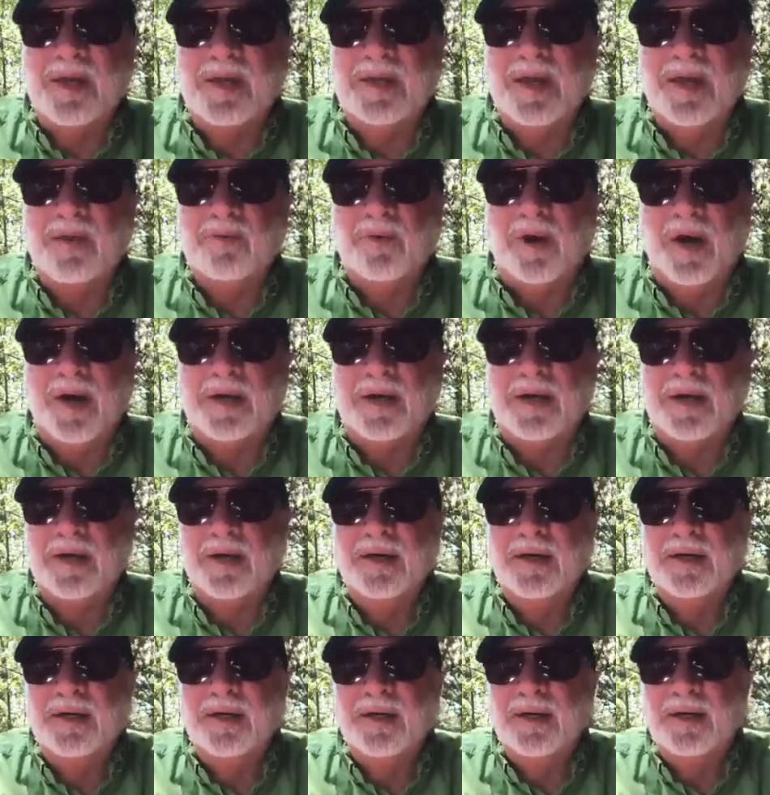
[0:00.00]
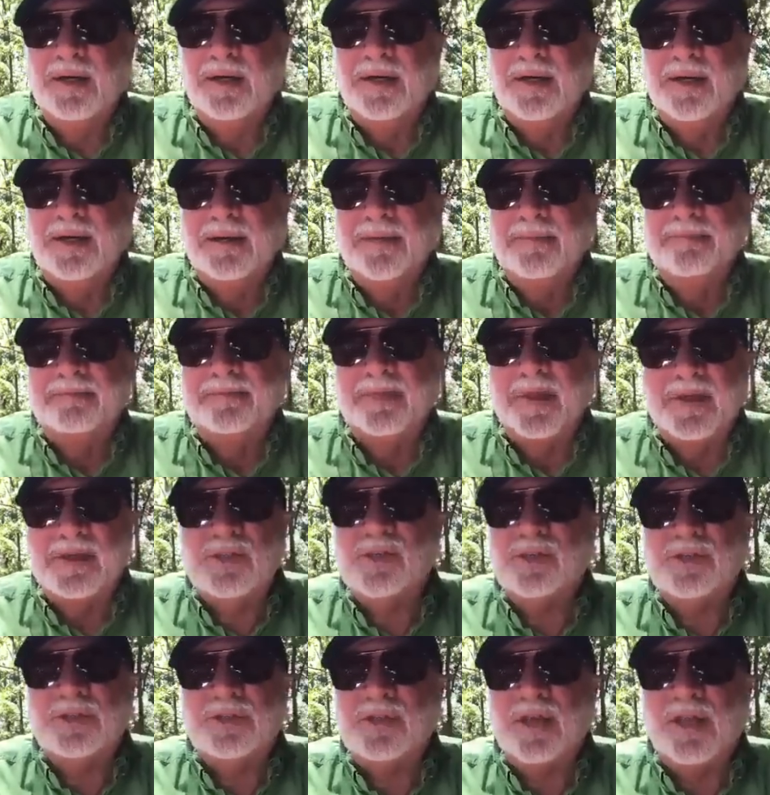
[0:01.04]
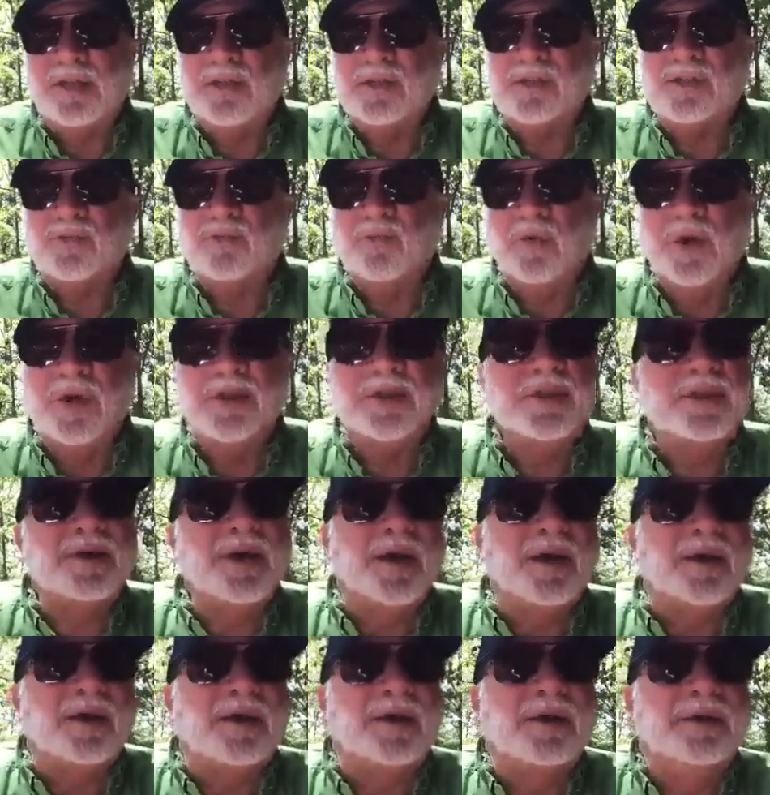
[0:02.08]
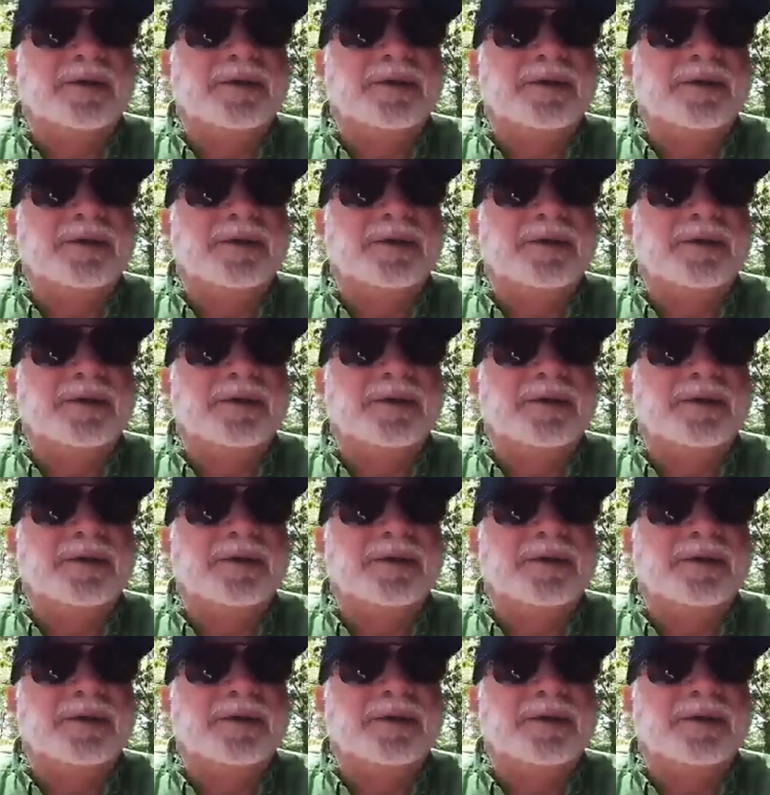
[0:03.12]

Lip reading: anyway? That should tell us one thing.